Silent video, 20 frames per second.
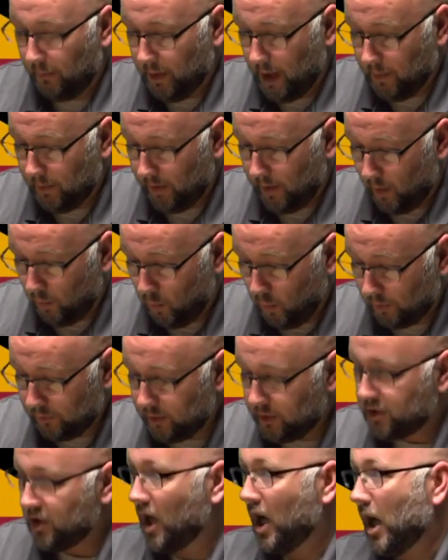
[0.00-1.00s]
the people that
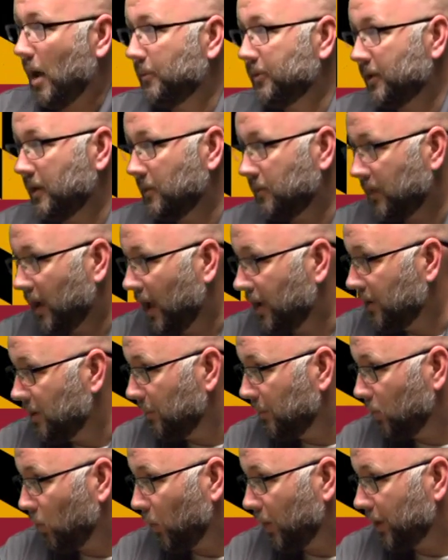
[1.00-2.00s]
want the jobs can find the
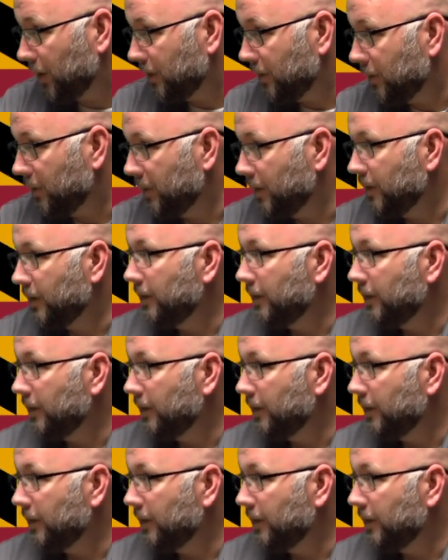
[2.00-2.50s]
employer,